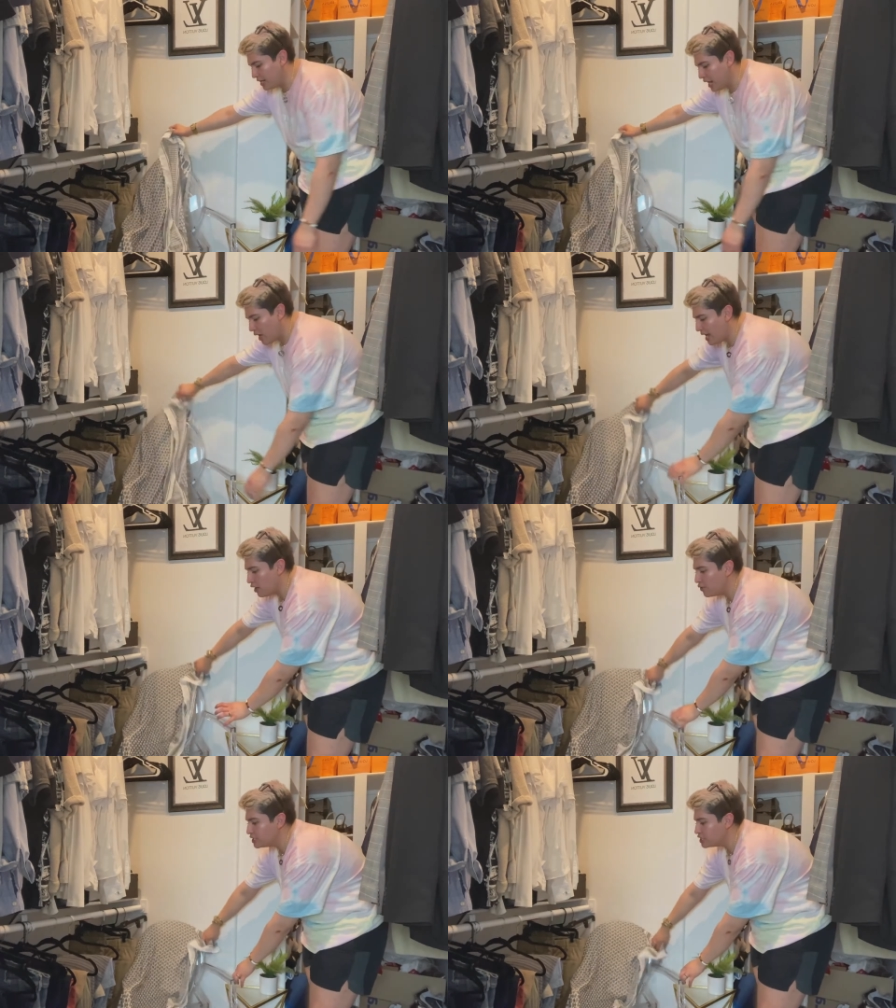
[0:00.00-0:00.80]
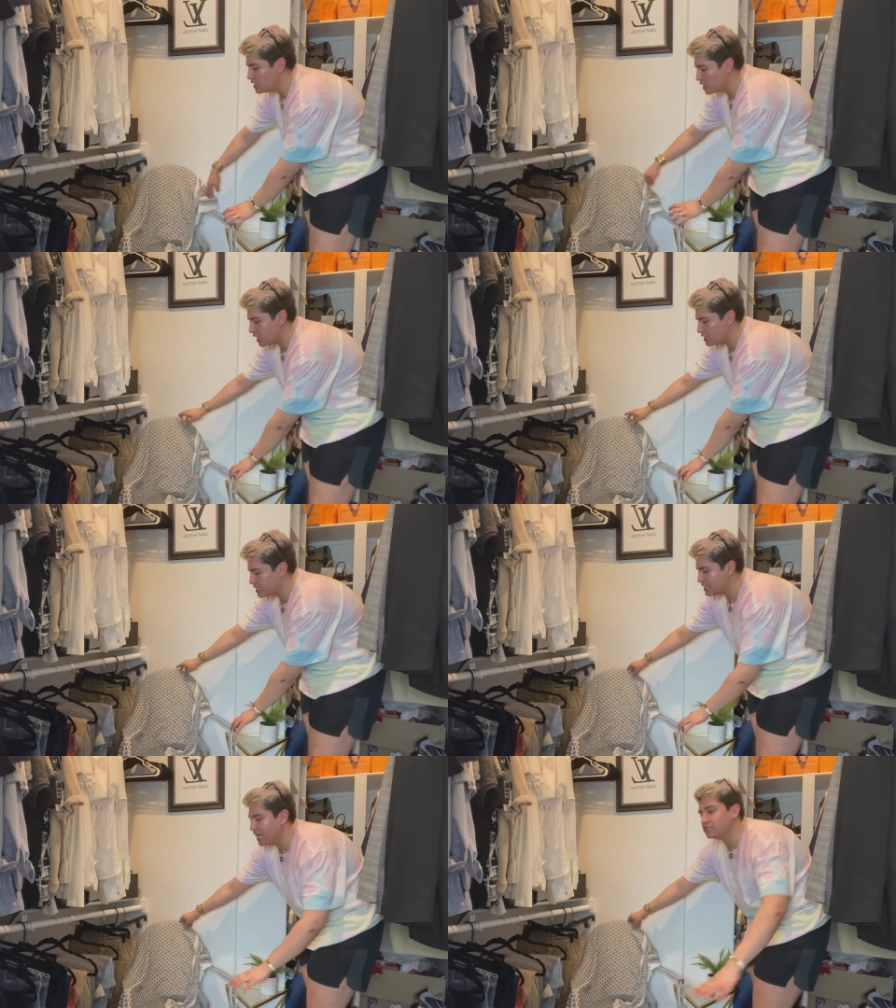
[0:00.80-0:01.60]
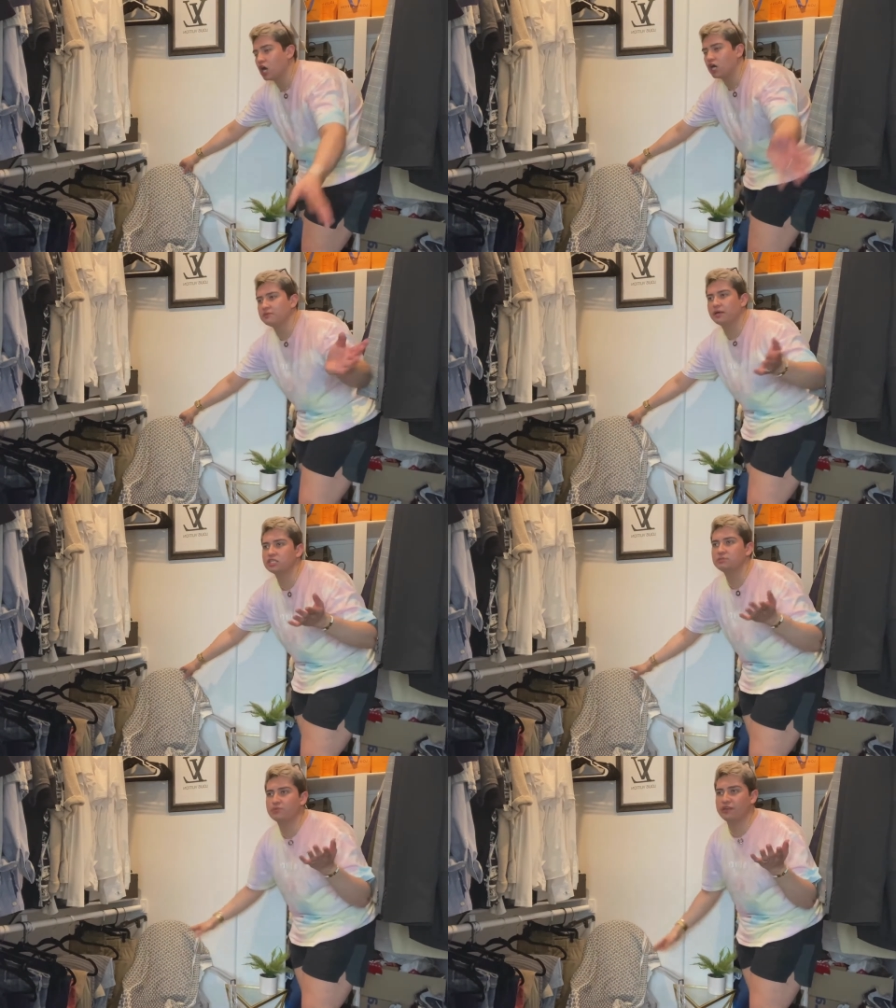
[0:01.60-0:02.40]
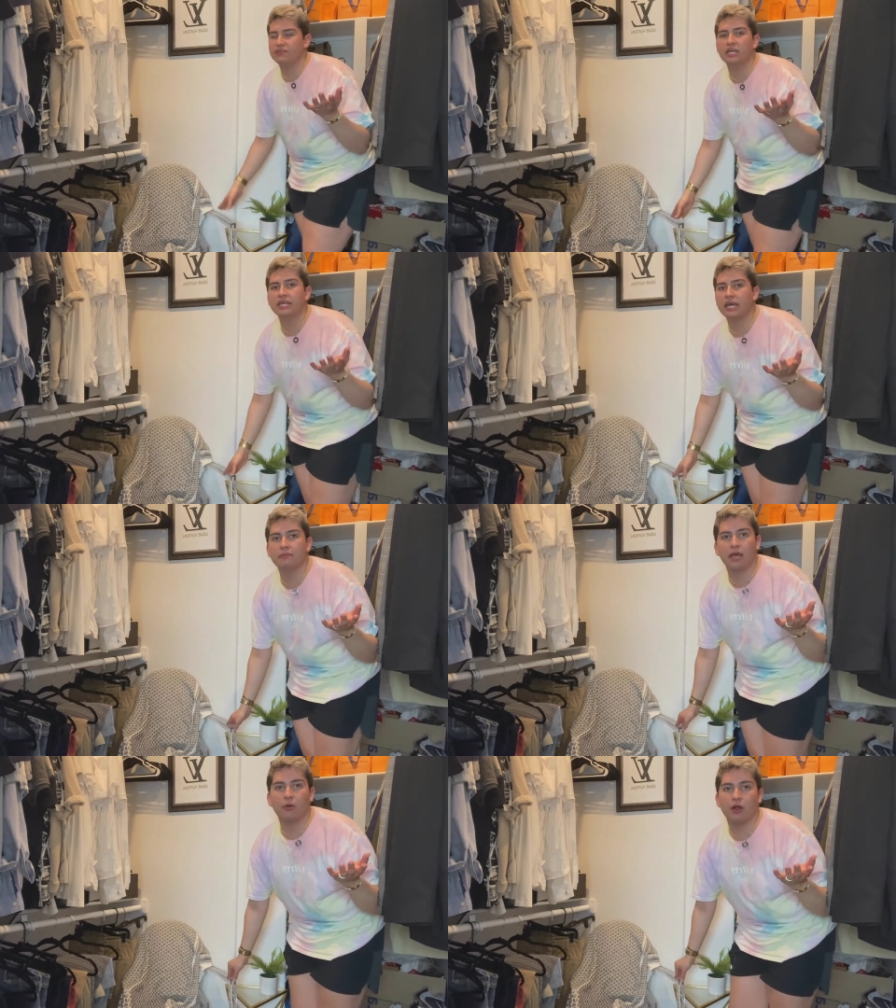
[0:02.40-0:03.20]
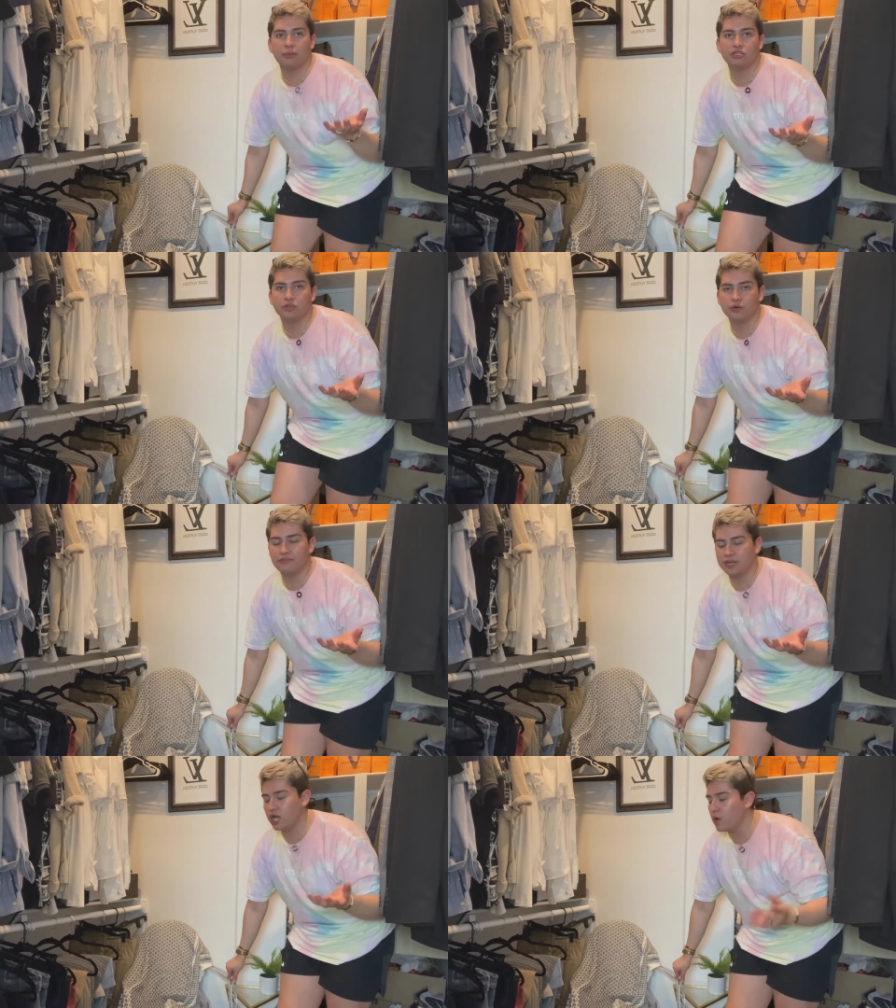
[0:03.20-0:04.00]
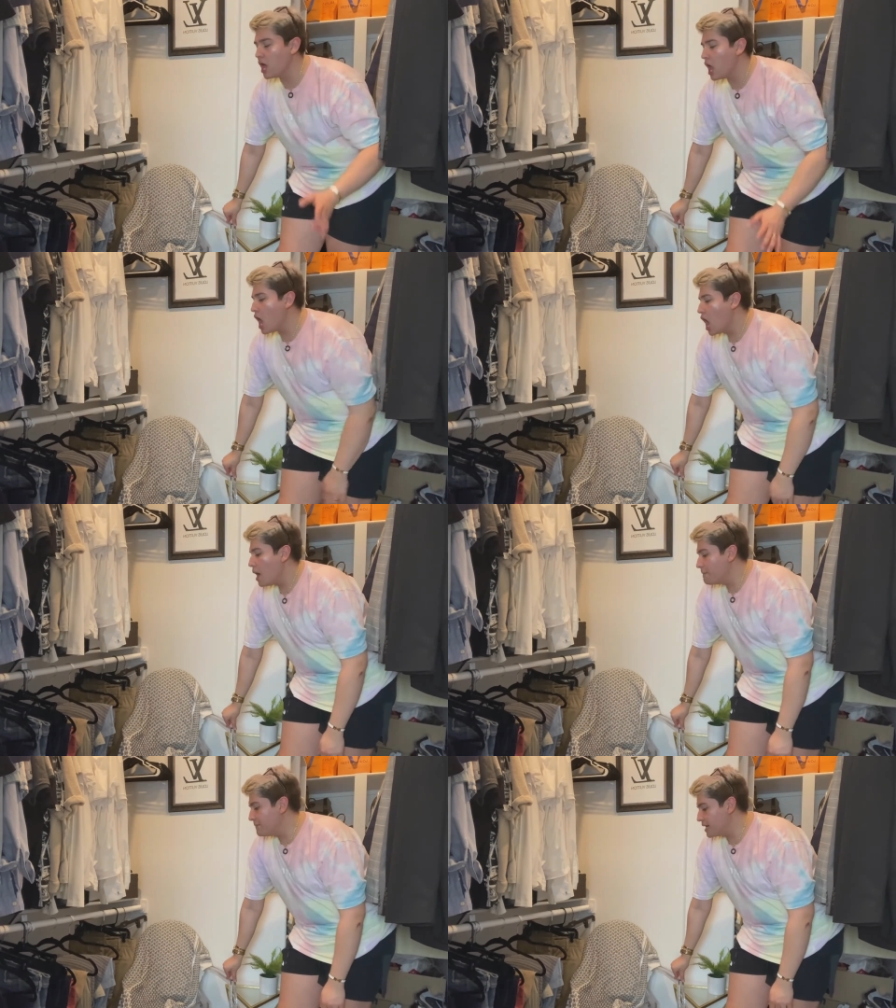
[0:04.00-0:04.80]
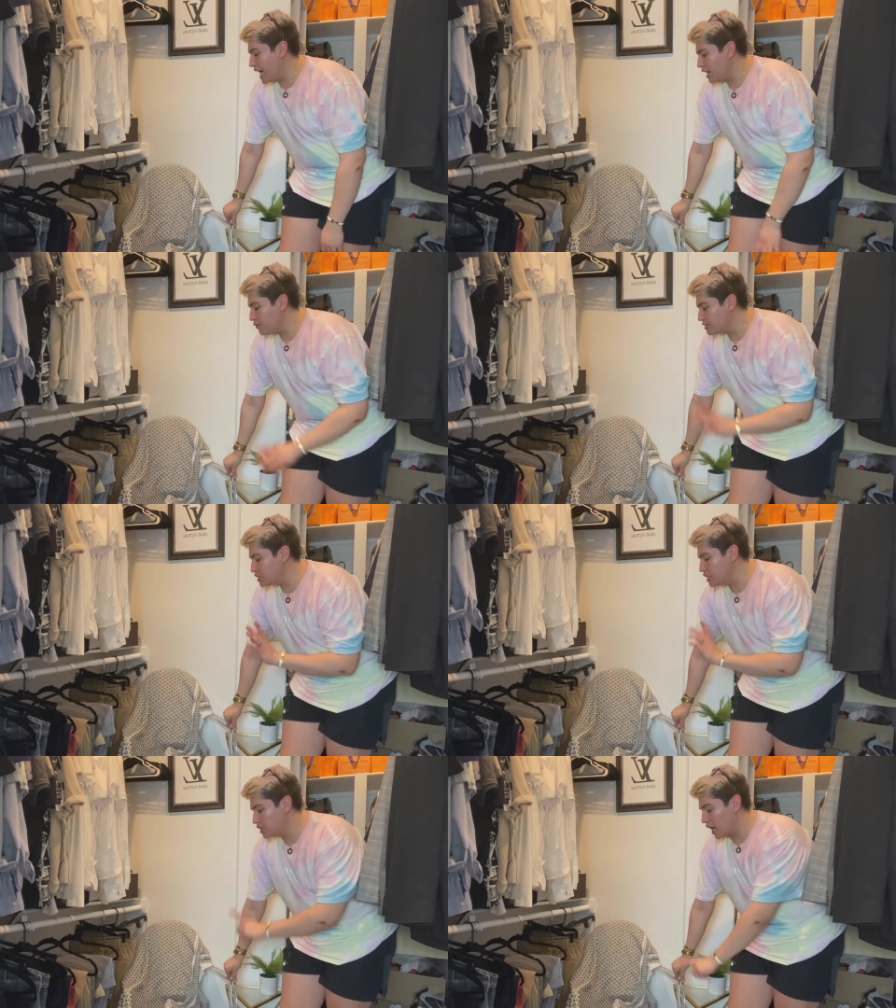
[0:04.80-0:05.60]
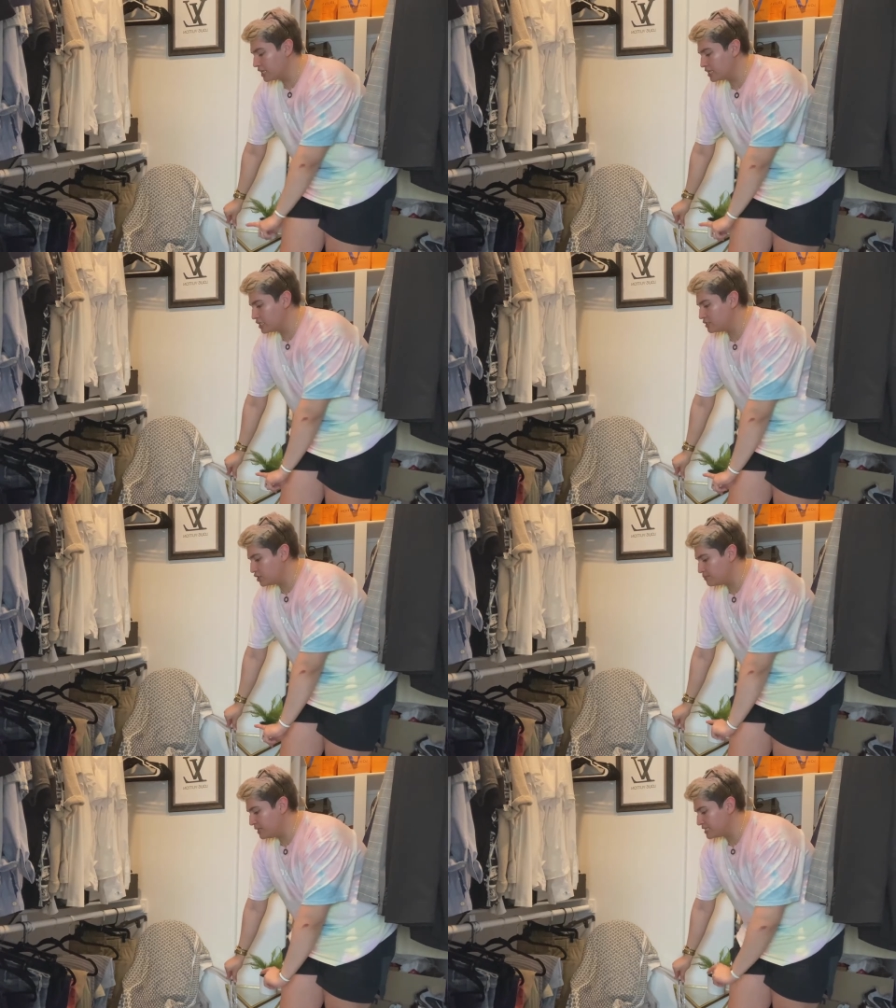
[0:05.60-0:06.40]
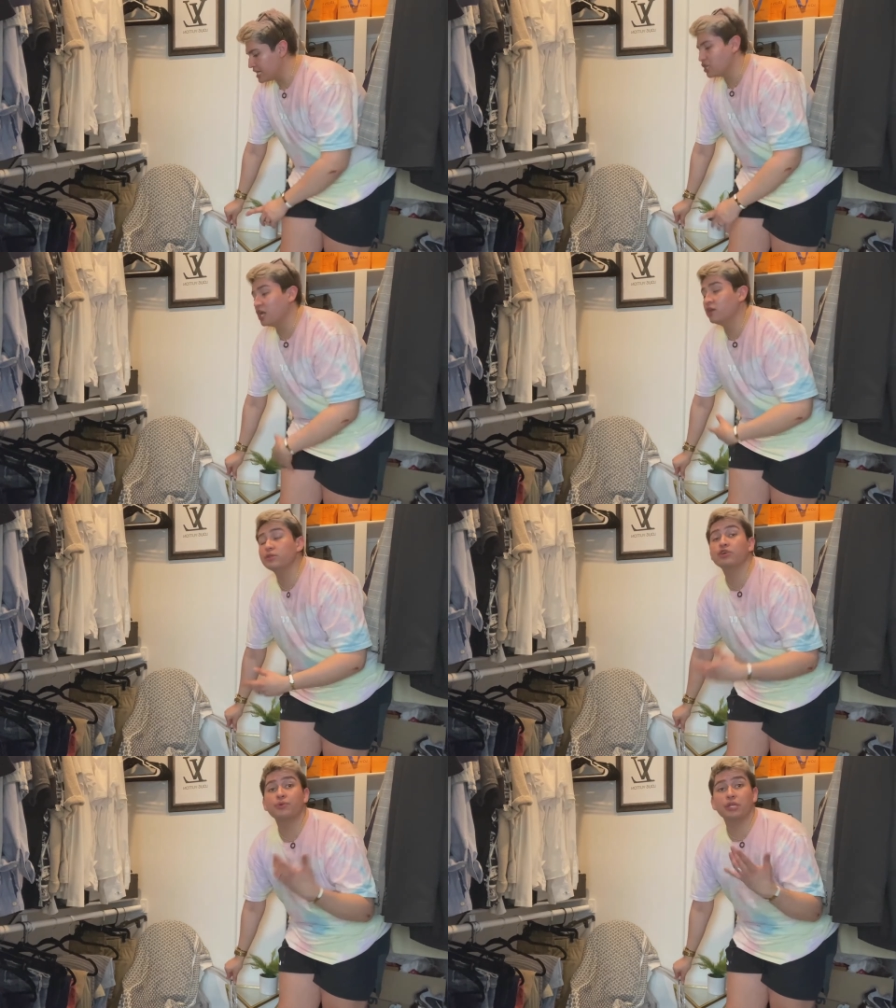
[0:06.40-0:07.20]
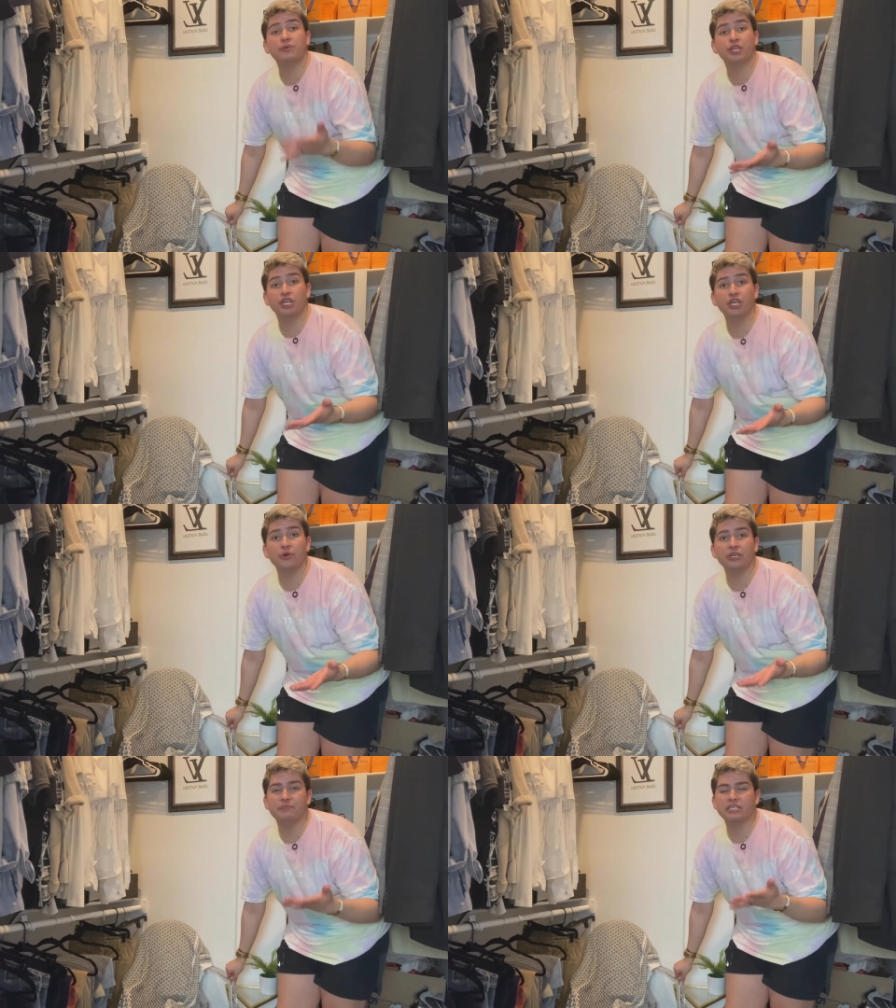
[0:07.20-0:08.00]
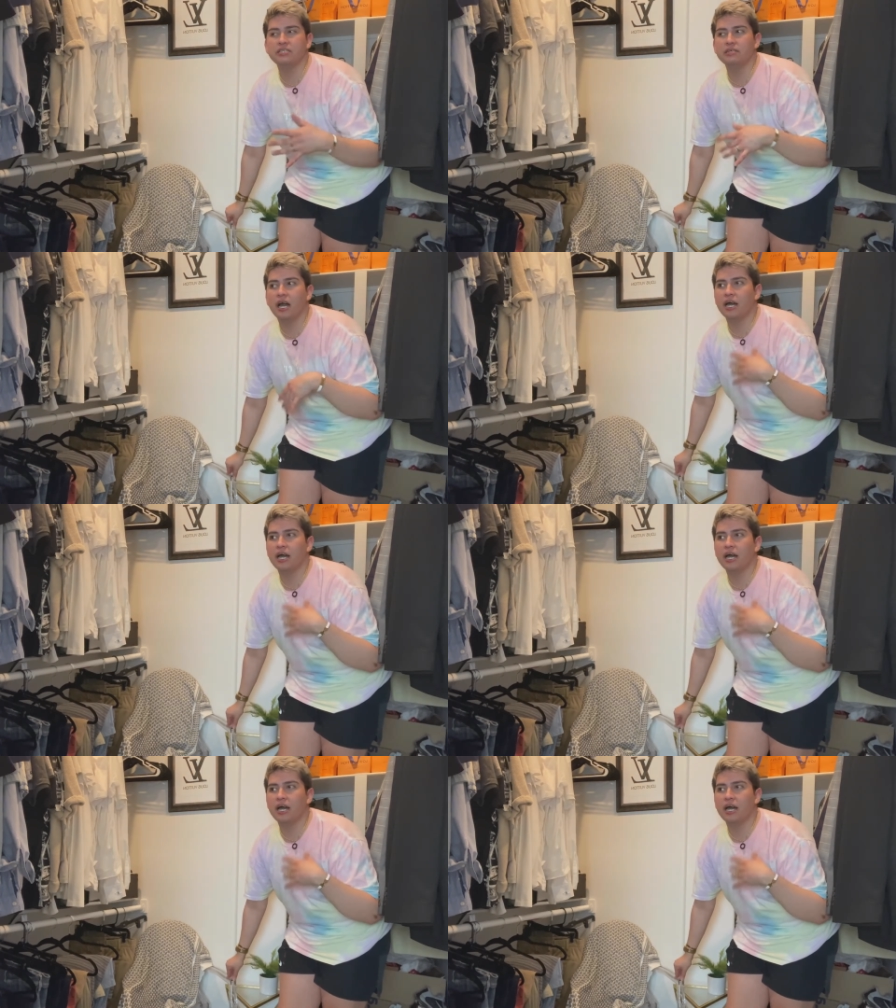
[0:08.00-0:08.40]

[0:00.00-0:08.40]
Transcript: Now I originally got this, and I talked about this briefly again in my apartment tour video, but I originally got this just because I thought it would look really, really cute, especially